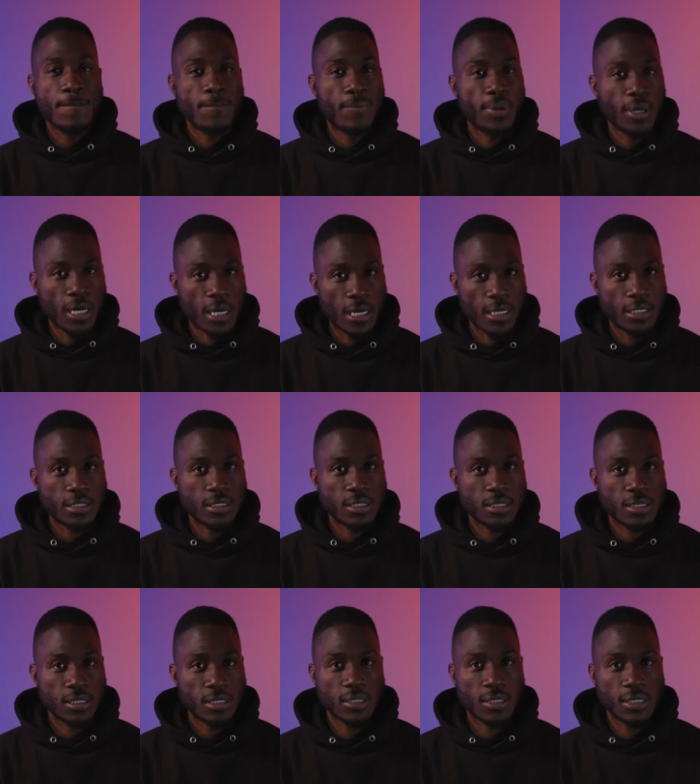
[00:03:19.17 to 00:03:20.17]
But
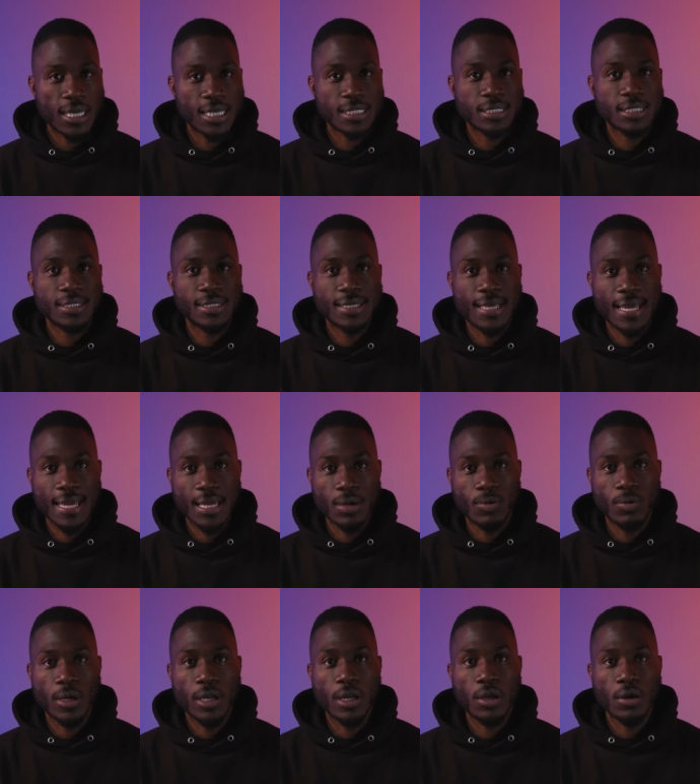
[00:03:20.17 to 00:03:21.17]
as the day
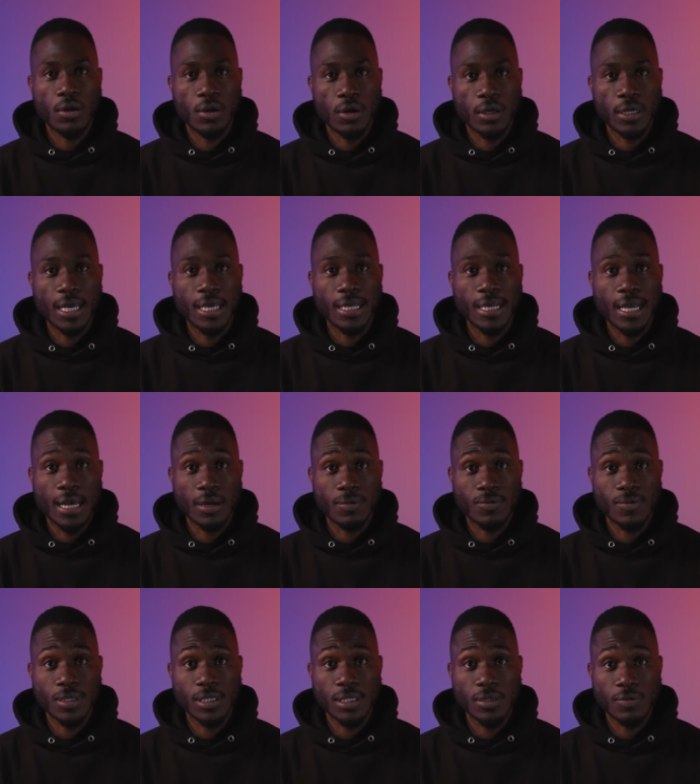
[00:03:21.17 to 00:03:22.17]
went on, I got
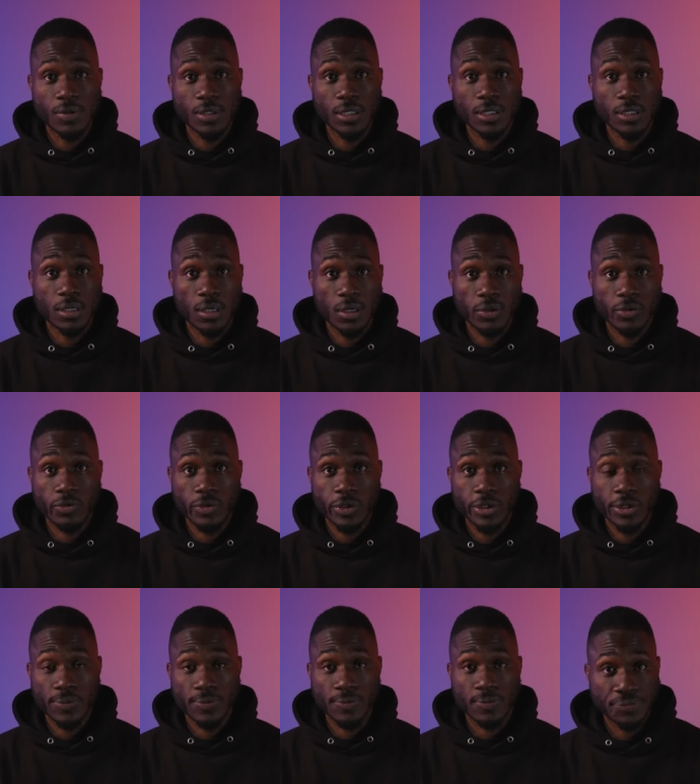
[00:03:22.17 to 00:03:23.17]
really, really
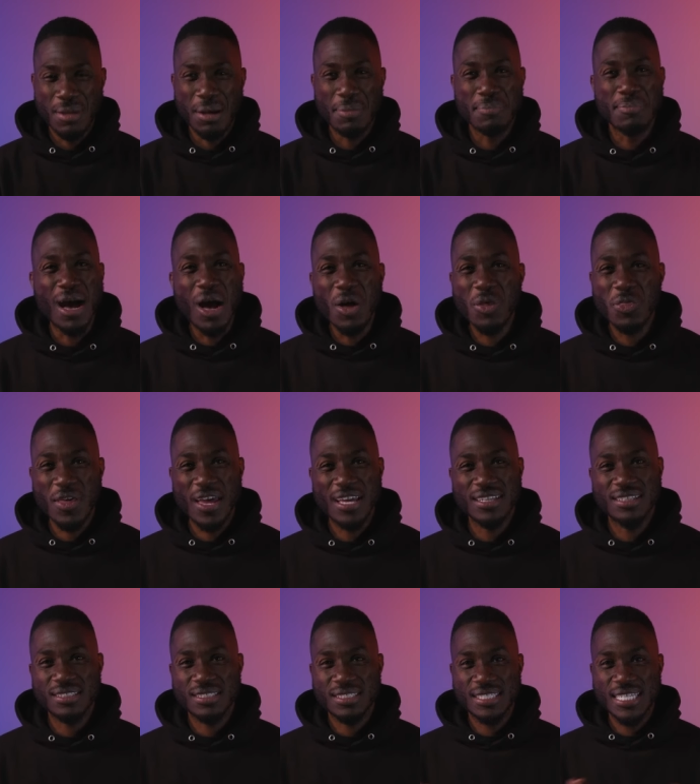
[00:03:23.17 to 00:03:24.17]
hungry. My mouth had
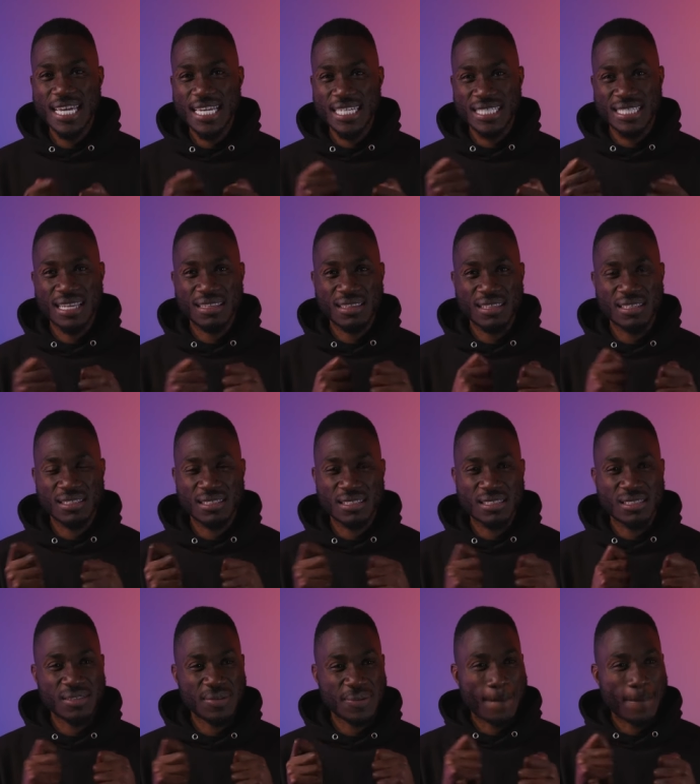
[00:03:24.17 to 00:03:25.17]
this taste like
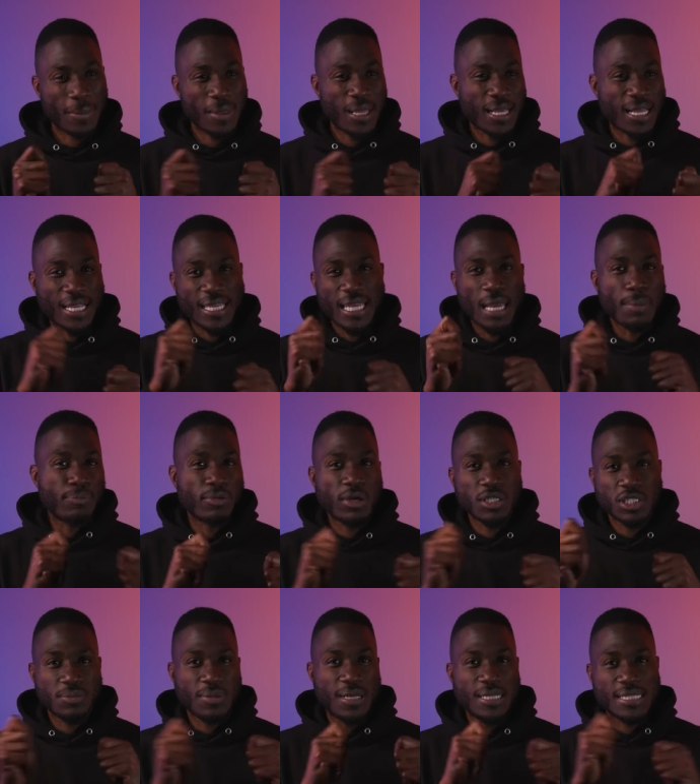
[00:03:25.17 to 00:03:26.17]
this, like I kept
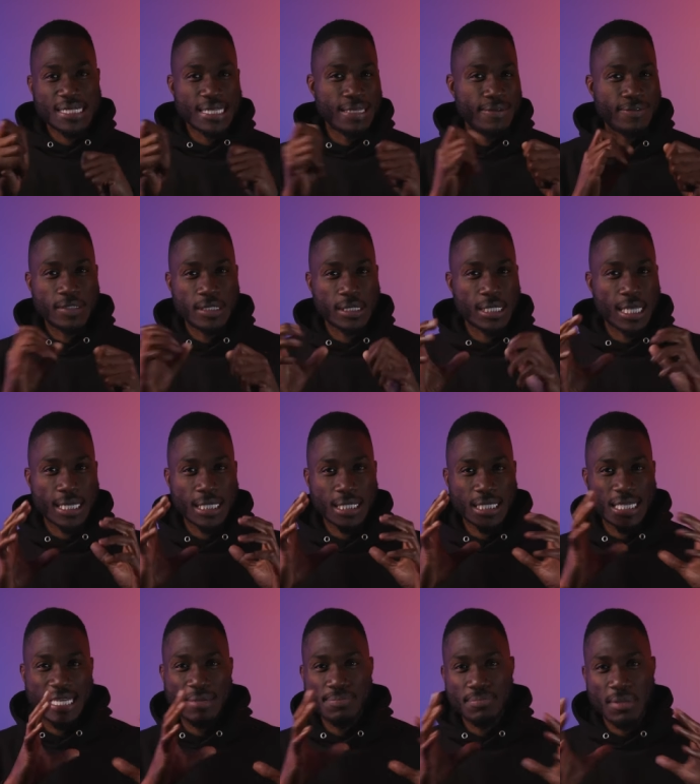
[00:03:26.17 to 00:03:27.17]
brushing my teeth to like
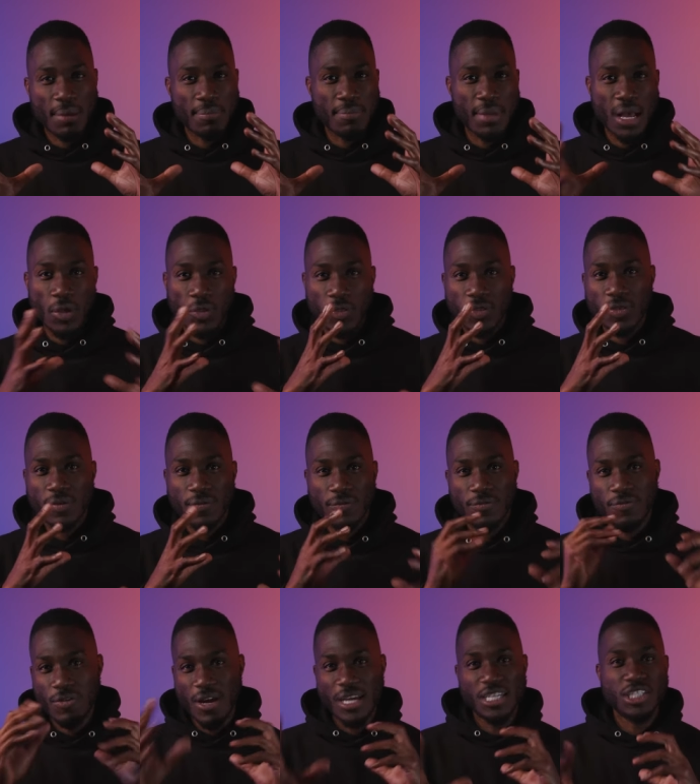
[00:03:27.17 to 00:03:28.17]
keep my mouth
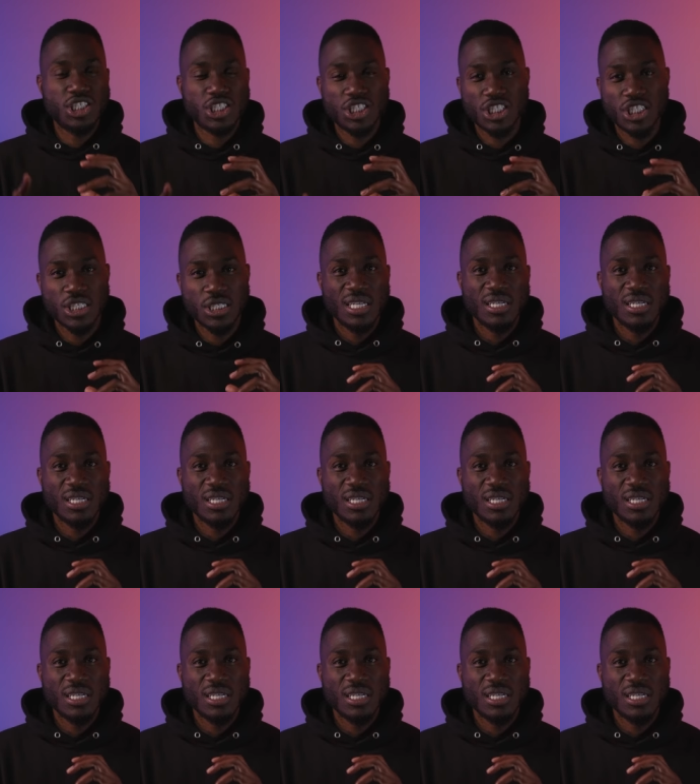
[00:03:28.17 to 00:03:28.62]
fresh.